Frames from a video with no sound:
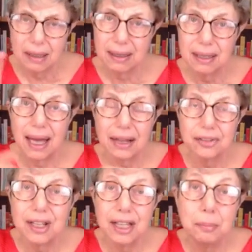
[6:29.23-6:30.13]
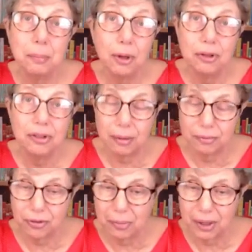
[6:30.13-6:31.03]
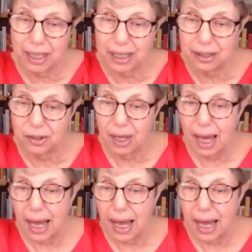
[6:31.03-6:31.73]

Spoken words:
as in burnt up from the heat,